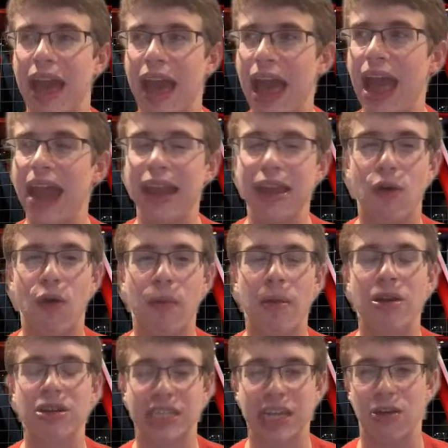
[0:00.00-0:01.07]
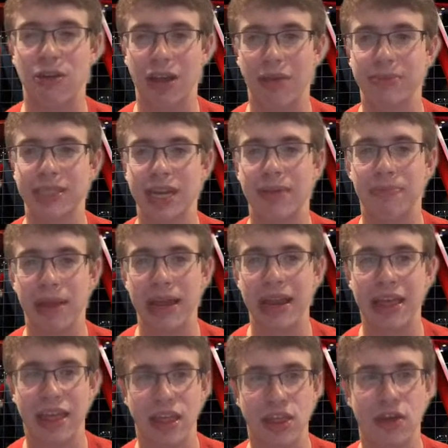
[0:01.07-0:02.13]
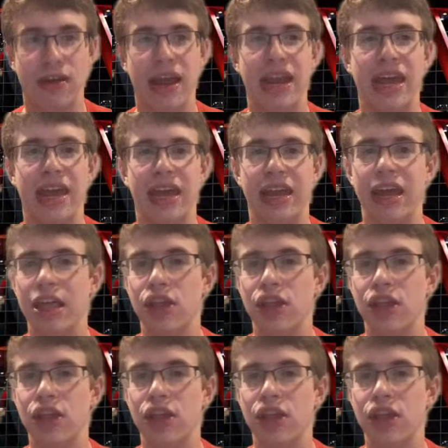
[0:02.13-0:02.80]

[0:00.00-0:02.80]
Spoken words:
Eddie or Marcell comes to the plate, they're getting a hit.